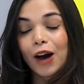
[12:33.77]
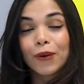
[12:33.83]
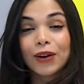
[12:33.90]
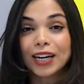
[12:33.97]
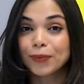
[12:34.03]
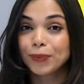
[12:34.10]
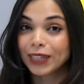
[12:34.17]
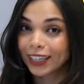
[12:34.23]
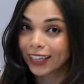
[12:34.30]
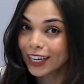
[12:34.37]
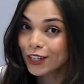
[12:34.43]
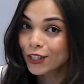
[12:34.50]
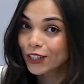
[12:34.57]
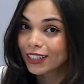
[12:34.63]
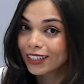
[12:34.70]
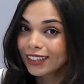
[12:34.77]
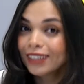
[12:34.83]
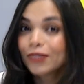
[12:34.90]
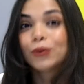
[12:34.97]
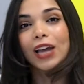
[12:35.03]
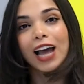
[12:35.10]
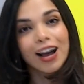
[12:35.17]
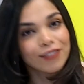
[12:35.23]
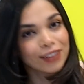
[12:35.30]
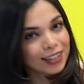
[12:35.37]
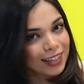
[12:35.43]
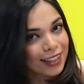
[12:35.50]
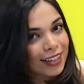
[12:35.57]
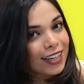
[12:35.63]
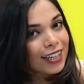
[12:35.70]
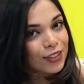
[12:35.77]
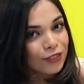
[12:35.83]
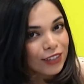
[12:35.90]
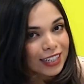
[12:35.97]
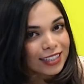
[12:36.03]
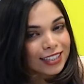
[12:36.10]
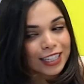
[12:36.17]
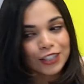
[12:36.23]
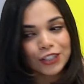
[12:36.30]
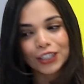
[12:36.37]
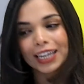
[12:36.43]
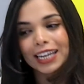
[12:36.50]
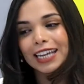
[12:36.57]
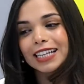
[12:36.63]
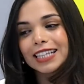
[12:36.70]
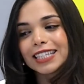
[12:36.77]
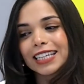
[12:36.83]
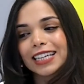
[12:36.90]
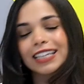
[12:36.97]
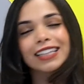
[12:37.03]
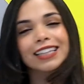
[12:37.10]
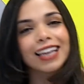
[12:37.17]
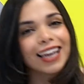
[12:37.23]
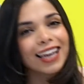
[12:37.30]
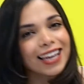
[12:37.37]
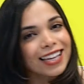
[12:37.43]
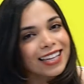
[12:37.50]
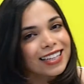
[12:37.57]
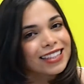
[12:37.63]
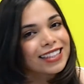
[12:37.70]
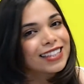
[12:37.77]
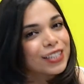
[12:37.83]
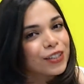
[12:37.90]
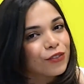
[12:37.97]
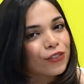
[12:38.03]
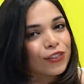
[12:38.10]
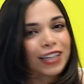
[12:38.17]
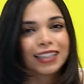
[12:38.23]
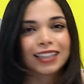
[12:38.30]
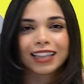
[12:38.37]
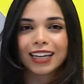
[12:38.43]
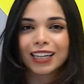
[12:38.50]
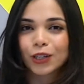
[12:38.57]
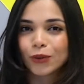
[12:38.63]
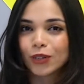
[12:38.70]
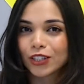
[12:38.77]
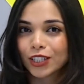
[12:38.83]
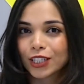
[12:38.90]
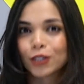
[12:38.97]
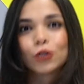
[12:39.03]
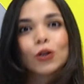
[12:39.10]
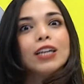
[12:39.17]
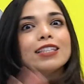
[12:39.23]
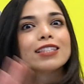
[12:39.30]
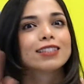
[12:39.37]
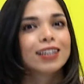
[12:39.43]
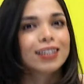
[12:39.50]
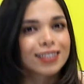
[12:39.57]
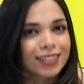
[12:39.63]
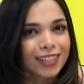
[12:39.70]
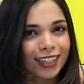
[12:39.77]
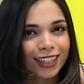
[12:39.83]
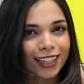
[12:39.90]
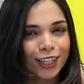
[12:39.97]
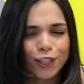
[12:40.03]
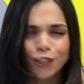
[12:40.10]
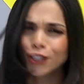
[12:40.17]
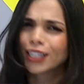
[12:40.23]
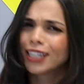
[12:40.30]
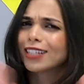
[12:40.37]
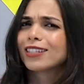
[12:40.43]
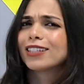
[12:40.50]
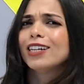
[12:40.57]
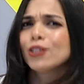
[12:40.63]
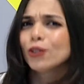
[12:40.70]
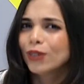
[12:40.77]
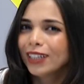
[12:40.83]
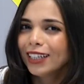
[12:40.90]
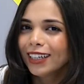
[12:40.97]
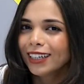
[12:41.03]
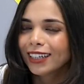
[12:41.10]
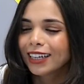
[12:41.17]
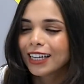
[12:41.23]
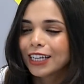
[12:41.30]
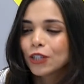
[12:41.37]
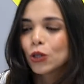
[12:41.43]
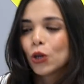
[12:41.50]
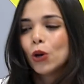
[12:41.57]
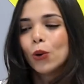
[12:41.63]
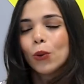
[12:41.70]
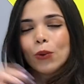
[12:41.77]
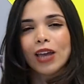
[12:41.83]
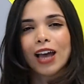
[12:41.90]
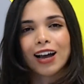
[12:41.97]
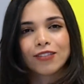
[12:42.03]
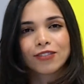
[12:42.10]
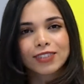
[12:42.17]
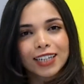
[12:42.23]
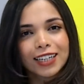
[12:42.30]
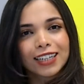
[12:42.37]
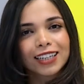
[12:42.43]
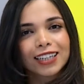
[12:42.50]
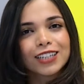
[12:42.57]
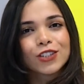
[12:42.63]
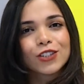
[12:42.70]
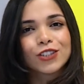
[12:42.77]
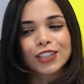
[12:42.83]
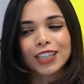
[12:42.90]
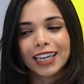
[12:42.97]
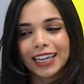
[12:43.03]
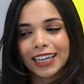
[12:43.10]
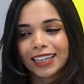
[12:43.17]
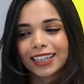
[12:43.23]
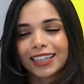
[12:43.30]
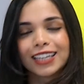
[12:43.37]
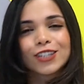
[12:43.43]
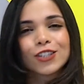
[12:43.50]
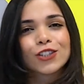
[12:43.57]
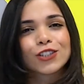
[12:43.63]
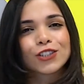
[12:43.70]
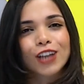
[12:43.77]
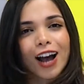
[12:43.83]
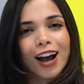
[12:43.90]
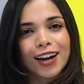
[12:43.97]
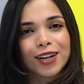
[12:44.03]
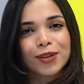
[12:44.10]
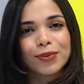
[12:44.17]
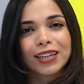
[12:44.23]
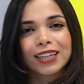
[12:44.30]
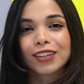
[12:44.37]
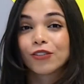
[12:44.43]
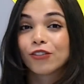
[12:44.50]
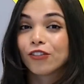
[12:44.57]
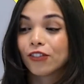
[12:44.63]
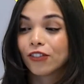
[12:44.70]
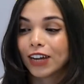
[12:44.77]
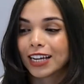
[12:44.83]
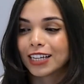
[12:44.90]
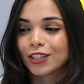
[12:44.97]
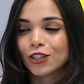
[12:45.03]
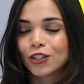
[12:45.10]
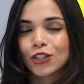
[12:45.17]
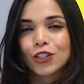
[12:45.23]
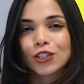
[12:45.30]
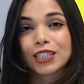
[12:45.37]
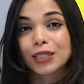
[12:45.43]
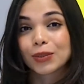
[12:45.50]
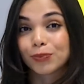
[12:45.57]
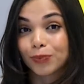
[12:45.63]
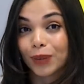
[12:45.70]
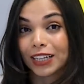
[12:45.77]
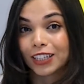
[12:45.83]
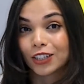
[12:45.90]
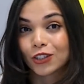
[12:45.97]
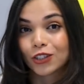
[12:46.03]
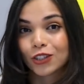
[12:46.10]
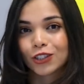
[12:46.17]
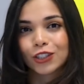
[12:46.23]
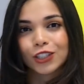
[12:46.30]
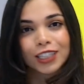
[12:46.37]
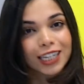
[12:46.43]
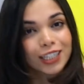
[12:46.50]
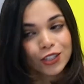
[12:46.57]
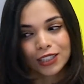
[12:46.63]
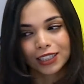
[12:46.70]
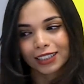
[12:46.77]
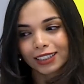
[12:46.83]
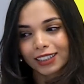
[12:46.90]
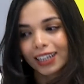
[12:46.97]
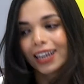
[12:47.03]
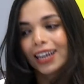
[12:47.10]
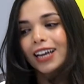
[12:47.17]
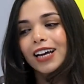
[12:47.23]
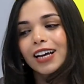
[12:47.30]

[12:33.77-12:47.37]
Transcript: Our application, we have another advantage. It's in 8 different languages. So it's not Turkish, it's not only English. We have Turkish, English, Arabic, French, Spanish, Russian,